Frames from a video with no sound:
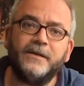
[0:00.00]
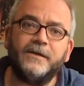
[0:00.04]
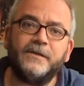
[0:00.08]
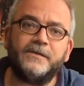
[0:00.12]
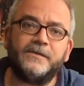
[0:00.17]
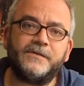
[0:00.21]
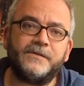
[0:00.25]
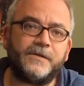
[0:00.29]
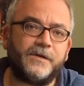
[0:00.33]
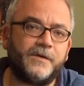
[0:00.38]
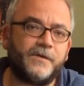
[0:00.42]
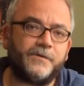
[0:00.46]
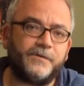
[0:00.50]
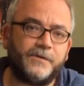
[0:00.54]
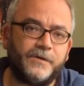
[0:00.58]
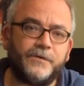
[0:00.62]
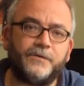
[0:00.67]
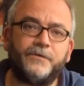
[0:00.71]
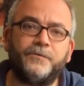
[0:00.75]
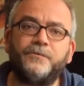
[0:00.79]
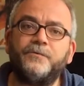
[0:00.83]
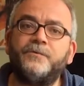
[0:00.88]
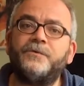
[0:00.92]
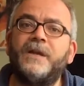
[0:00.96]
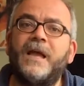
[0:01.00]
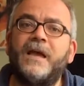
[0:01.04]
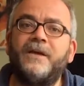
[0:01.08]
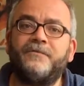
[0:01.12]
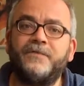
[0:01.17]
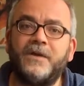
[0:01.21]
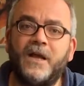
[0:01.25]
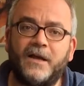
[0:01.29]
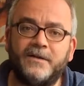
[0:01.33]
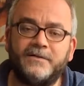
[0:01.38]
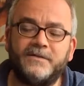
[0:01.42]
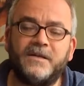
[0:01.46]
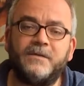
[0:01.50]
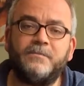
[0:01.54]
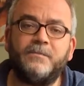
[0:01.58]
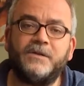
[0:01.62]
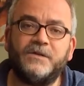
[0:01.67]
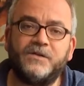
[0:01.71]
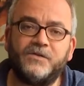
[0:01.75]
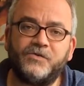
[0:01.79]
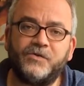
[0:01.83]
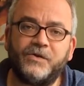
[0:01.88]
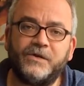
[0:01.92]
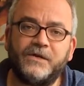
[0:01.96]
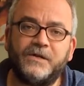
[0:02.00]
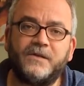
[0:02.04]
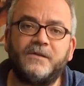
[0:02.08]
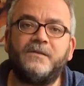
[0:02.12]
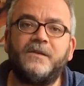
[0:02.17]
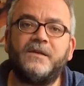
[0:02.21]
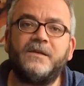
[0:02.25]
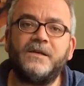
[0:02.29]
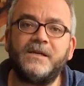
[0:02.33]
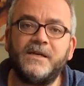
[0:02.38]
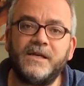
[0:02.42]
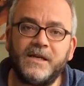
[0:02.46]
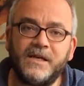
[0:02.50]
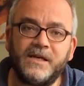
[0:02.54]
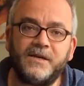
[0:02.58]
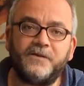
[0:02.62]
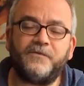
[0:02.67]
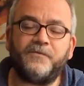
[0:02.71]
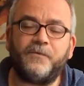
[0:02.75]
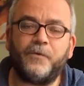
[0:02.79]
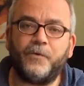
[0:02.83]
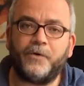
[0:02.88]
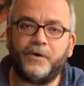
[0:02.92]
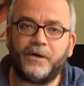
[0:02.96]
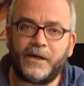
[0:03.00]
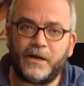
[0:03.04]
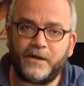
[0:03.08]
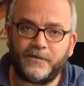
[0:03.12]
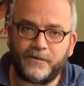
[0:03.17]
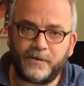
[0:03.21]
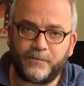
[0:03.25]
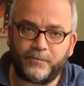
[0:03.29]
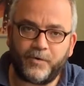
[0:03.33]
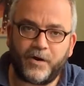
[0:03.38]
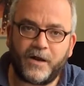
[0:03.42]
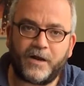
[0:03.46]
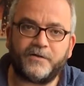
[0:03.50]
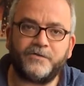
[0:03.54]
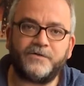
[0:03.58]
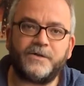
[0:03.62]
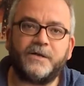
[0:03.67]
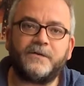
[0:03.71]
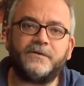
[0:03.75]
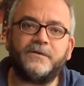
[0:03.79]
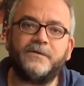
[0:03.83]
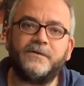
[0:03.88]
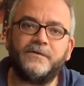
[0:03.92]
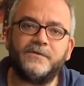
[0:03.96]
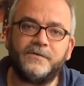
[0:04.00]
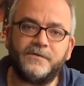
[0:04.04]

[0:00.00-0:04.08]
So you have not demonstrated the need for it in the project.